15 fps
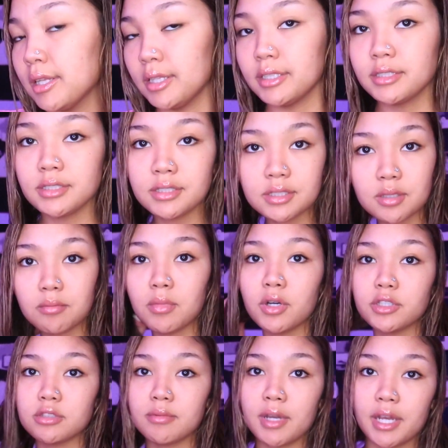This is the
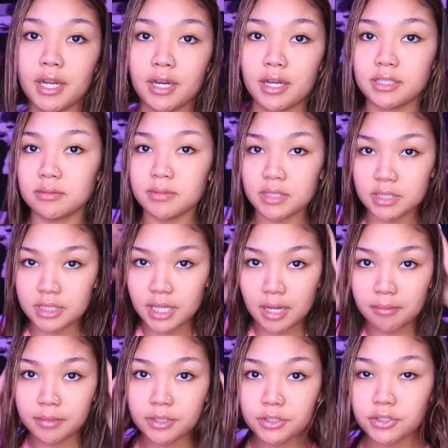most my hair has been
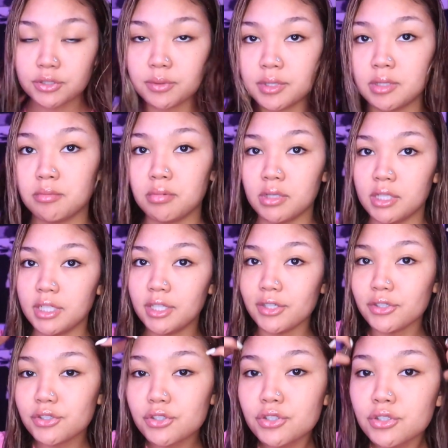damaged with
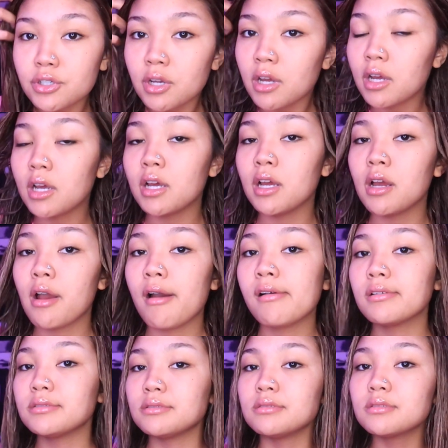bleach,
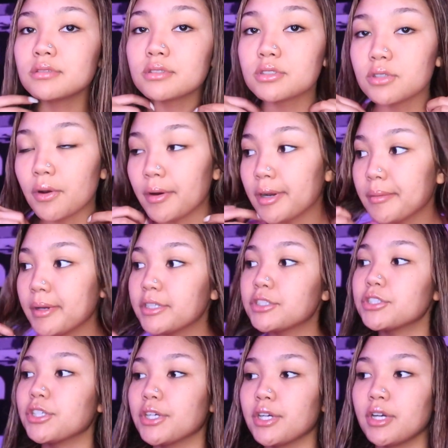so I want to make
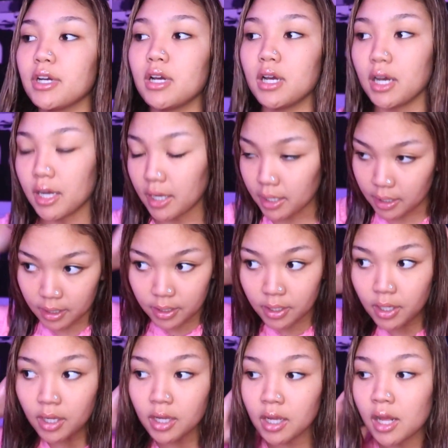sure I
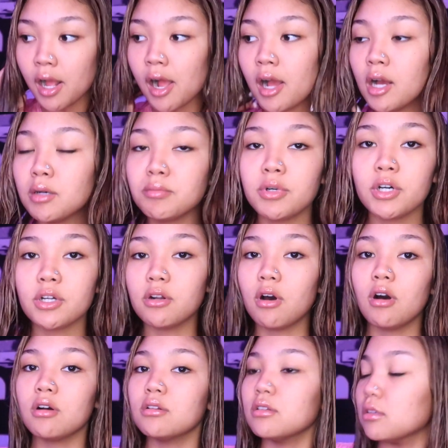put
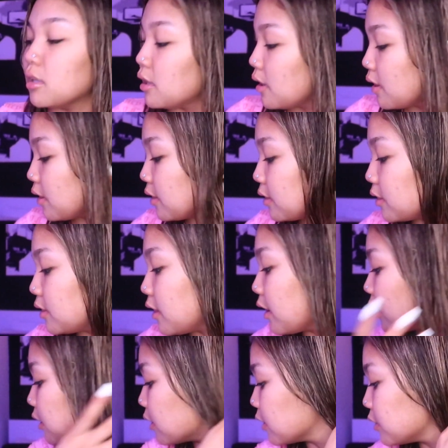all
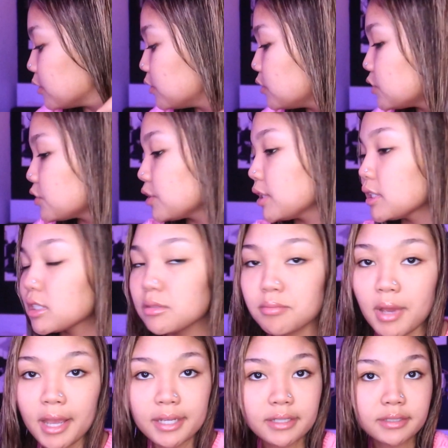the nutrients
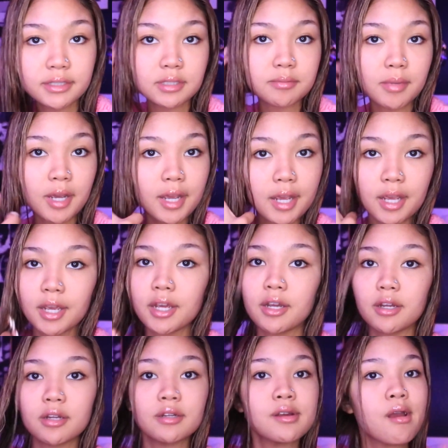back into my
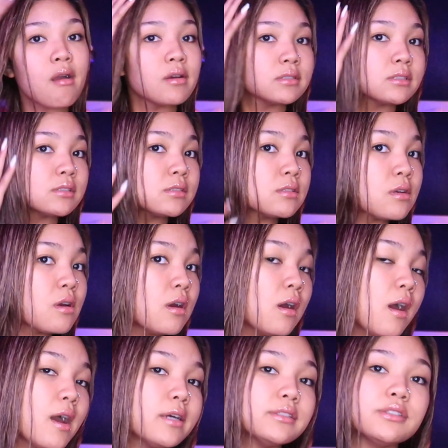hair
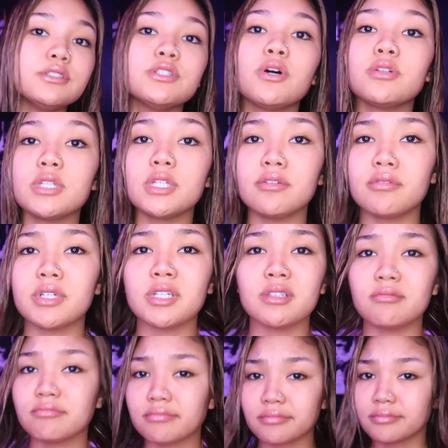and don't leave it
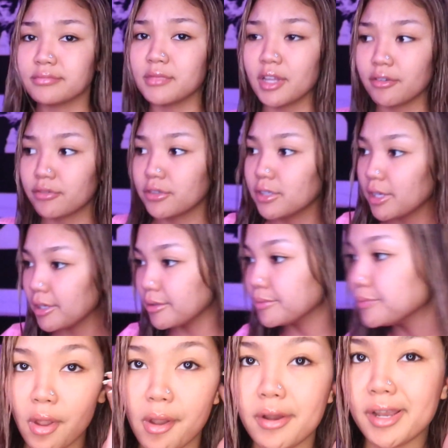left for dead.
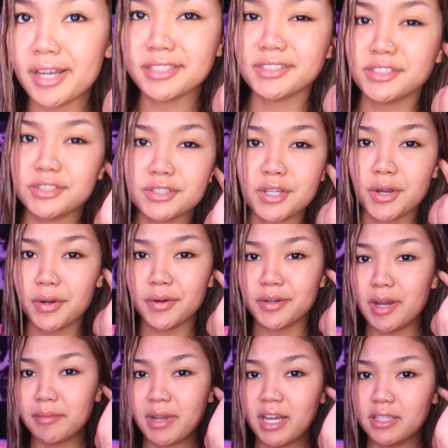Okay, so
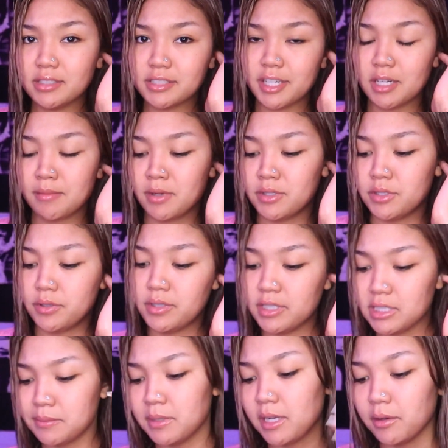I'm kind of scared about doing
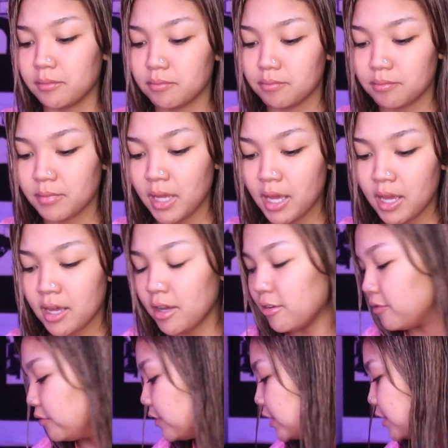this, but I
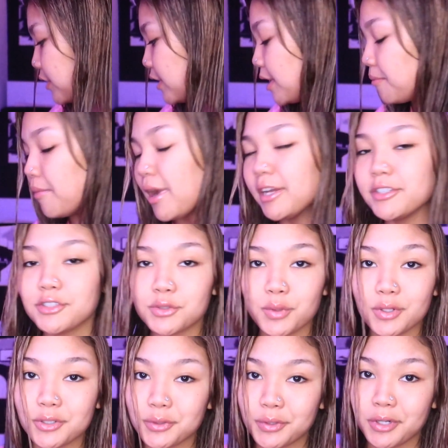figured I might as well
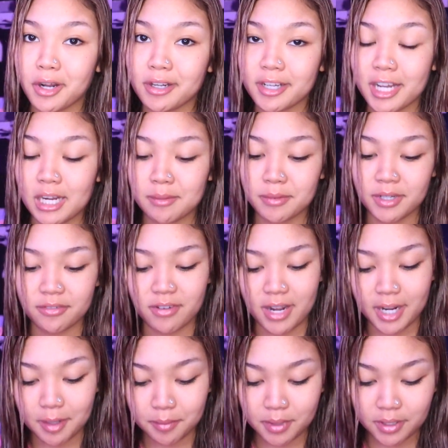do it on camera if I
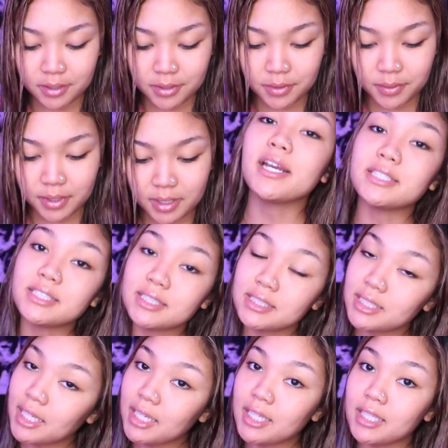am gonna do it. I
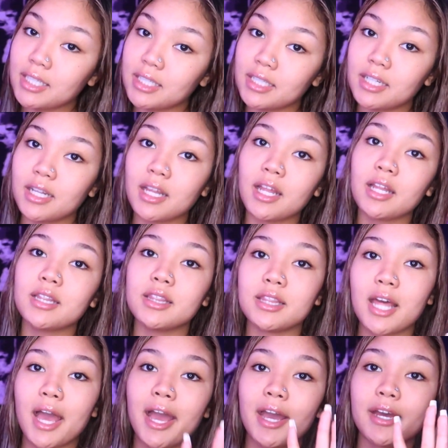seen
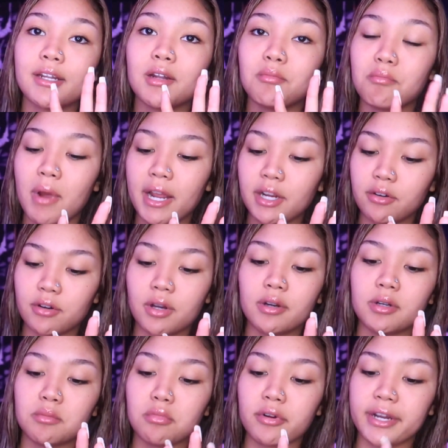that
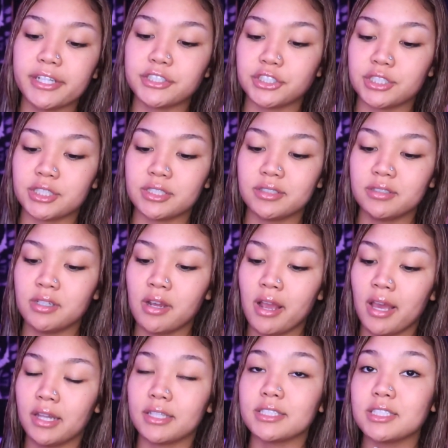micro abrasion,
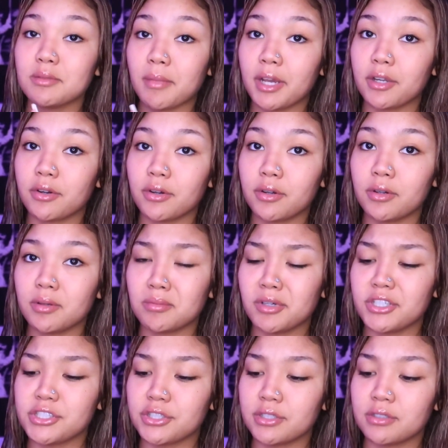this is a micro
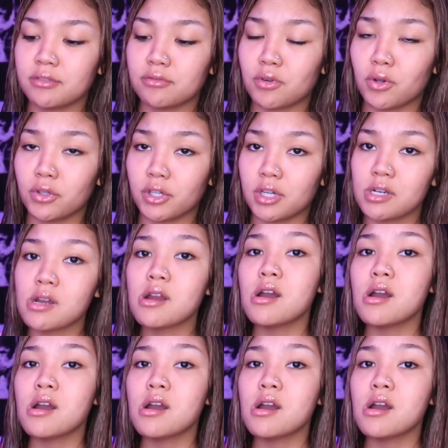abrasion roller,